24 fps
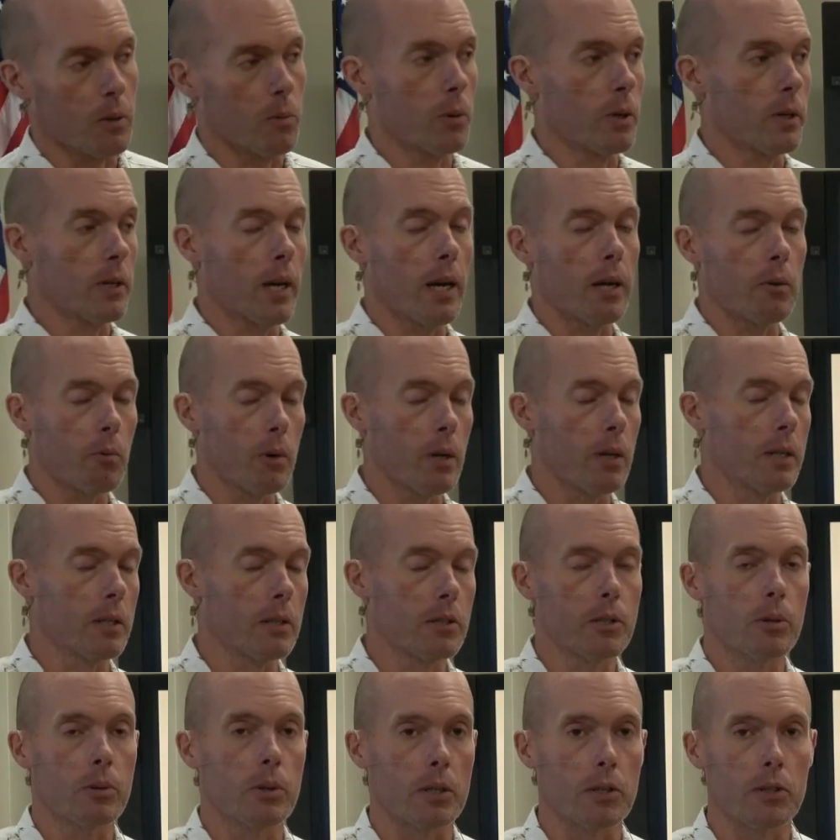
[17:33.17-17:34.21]
were not
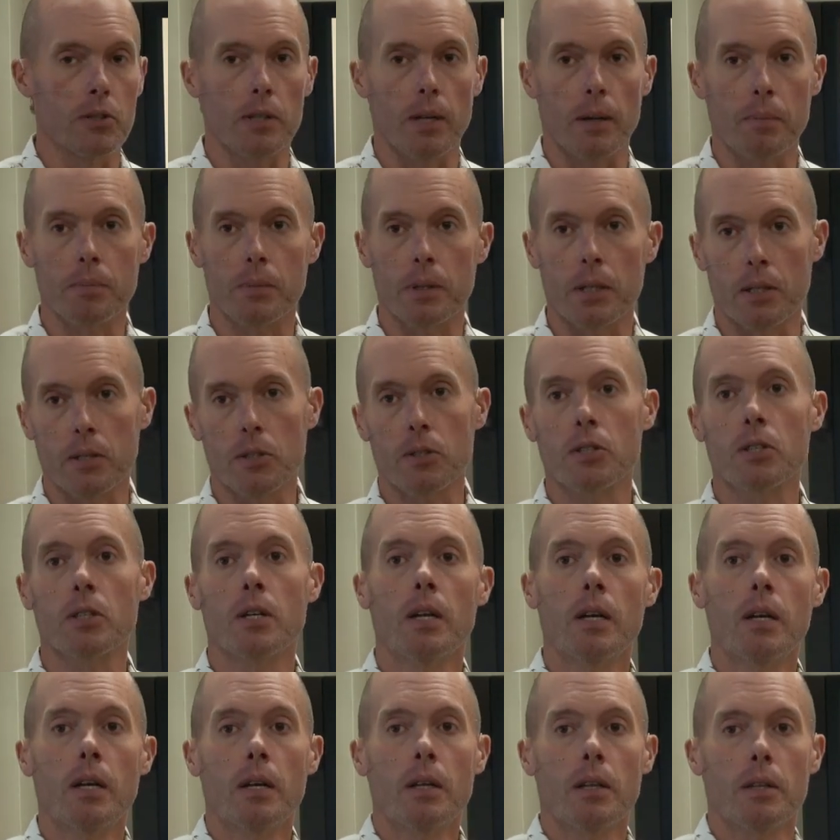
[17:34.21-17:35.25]
willing to accept this.
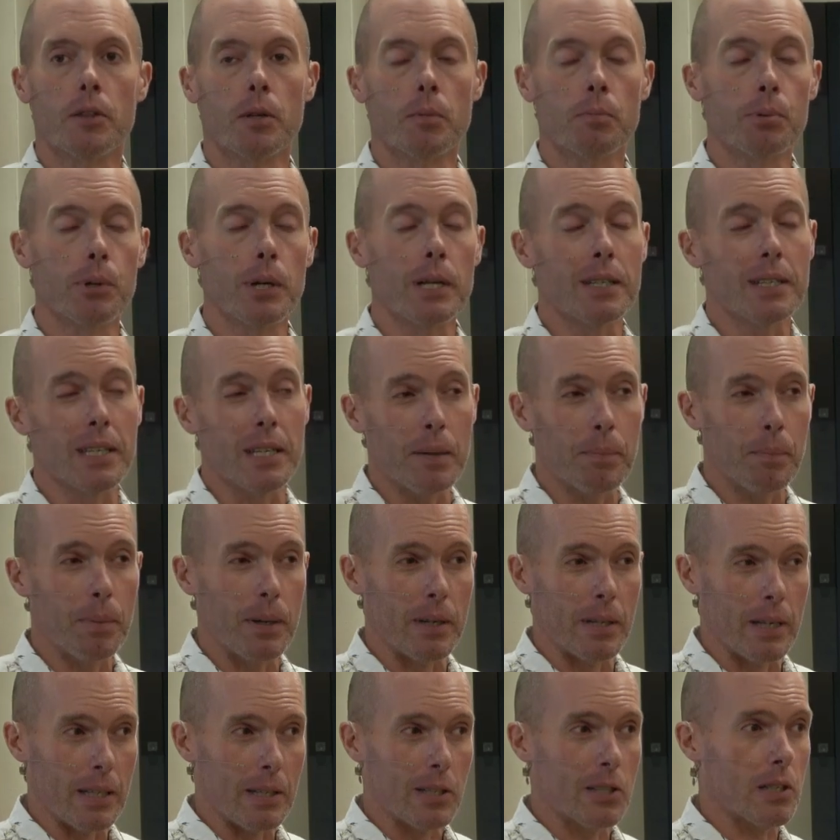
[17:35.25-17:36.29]
The Brittany
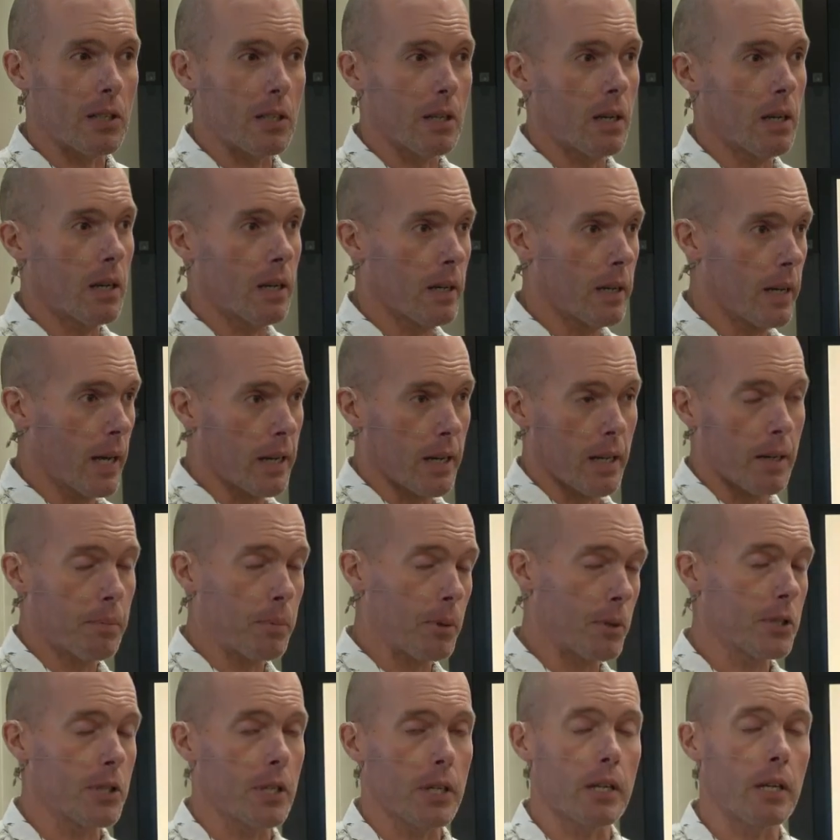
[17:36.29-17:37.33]
Peninsula, and in
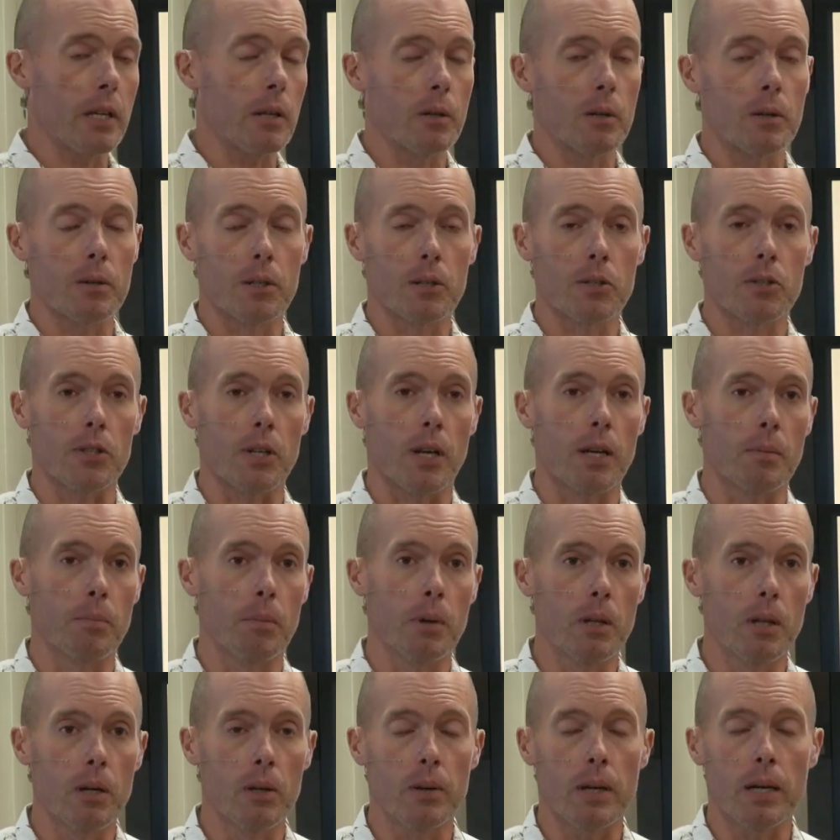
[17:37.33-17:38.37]
particular the
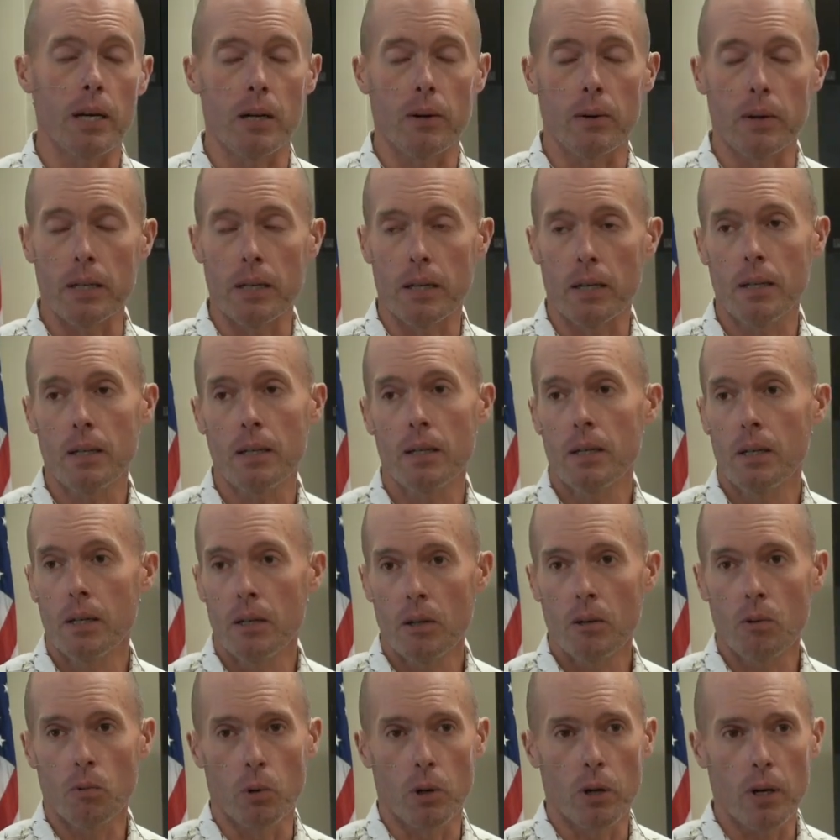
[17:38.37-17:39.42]
Saint-Malo area,
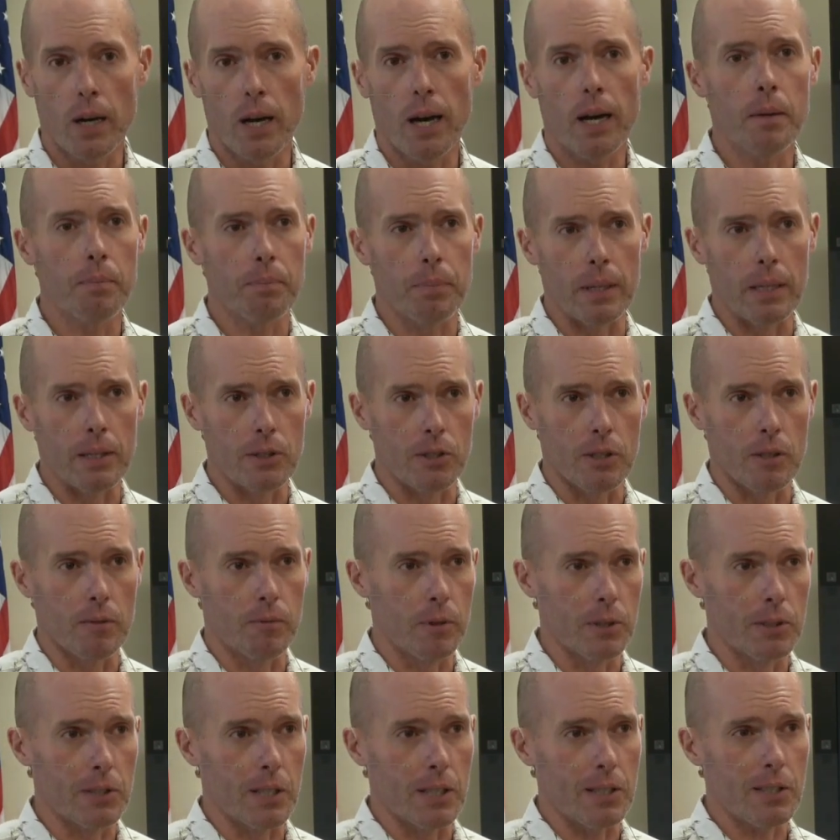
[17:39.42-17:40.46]
were hotbeds
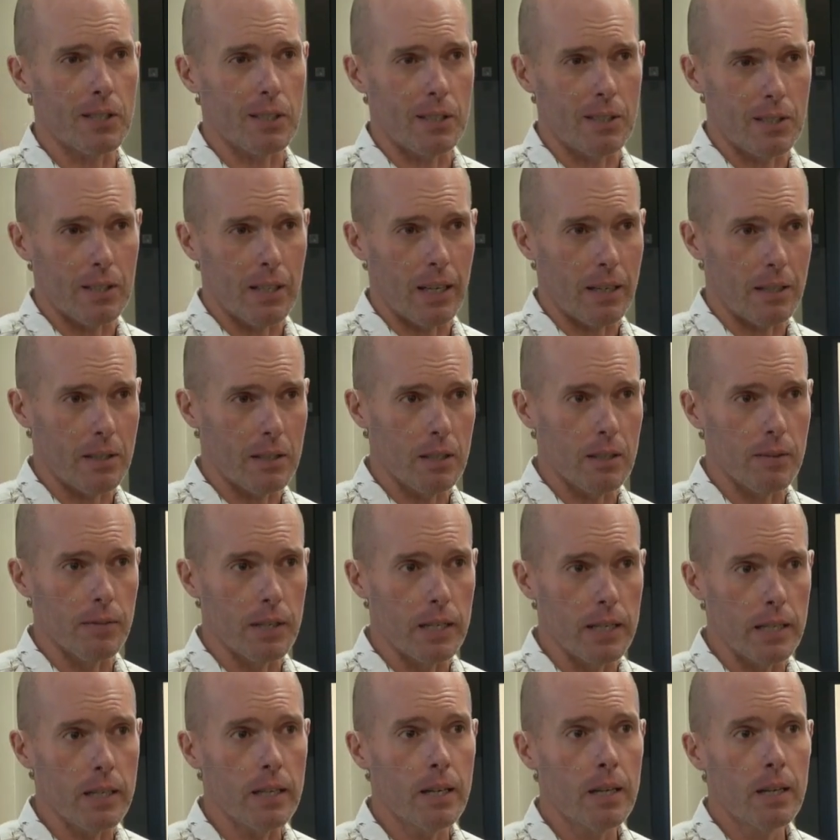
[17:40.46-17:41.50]
of resistance
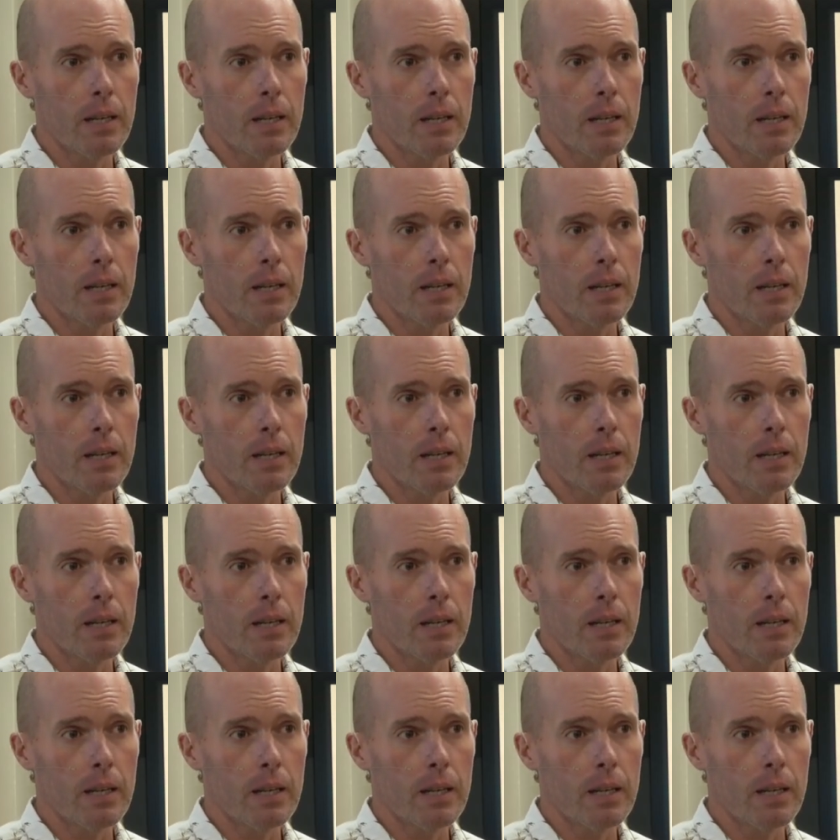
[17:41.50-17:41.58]
activity.